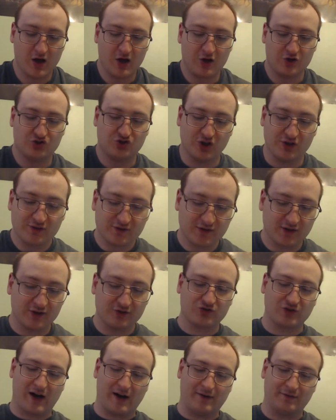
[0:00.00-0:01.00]
just us
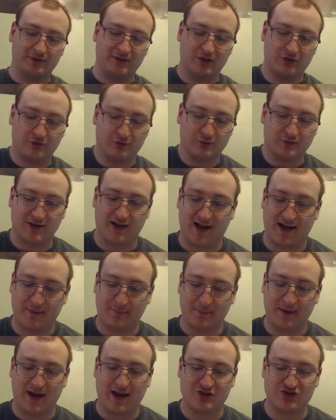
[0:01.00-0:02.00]
traveling through time
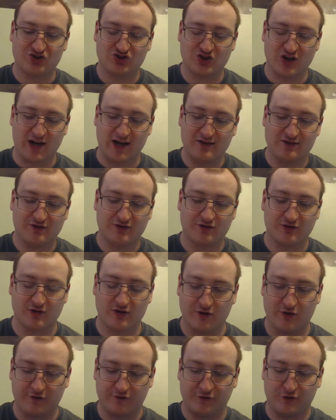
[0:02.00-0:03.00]
has changed
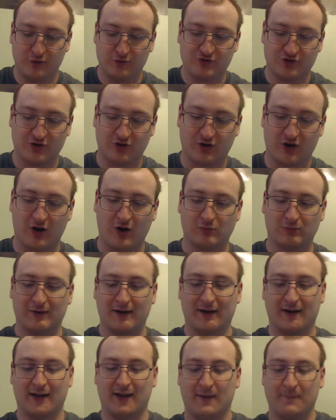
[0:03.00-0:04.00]
the future
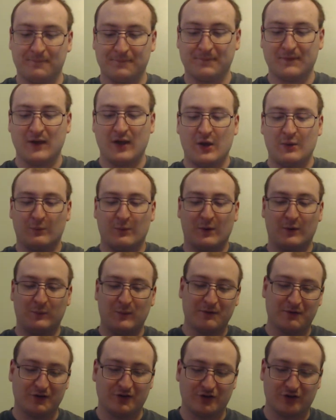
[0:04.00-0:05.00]
already. When
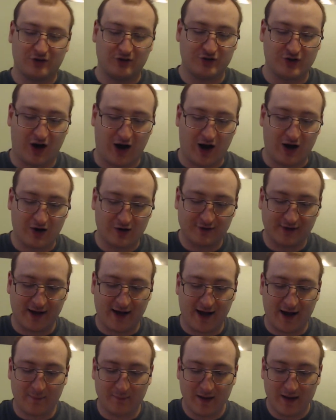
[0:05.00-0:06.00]
we return to our
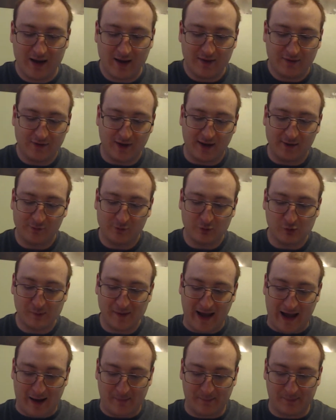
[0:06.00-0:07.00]
time, things will be
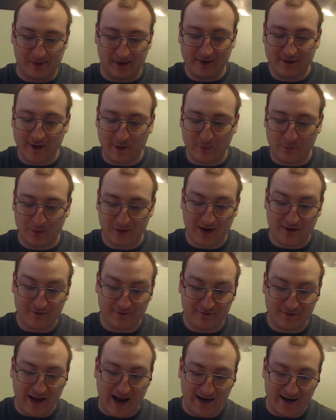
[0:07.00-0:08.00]
happening that would have
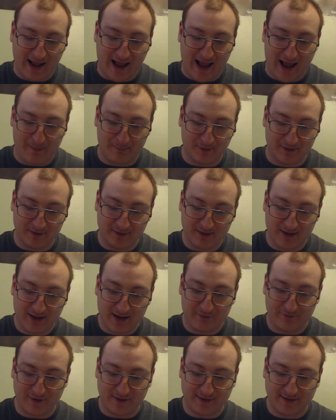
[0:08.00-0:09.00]
not happened
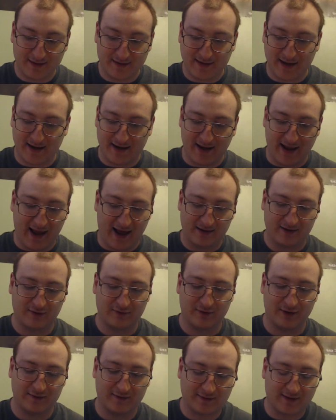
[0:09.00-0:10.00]
if I did not
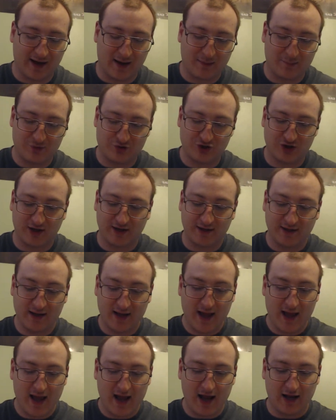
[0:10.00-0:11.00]
activate the time machine
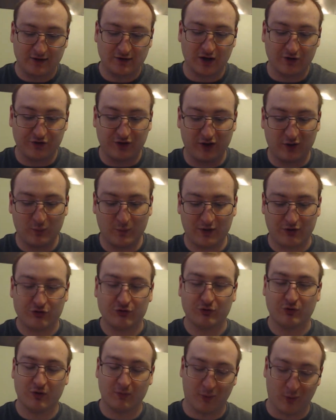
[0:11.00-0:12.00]
and nothing went
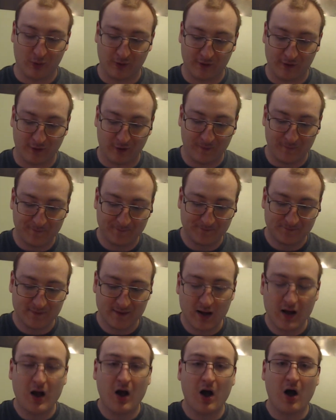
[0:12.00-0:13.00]
through the portal.
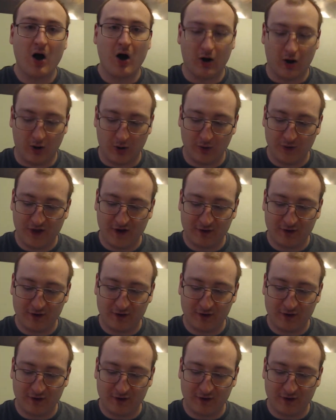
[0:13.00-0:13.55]
All that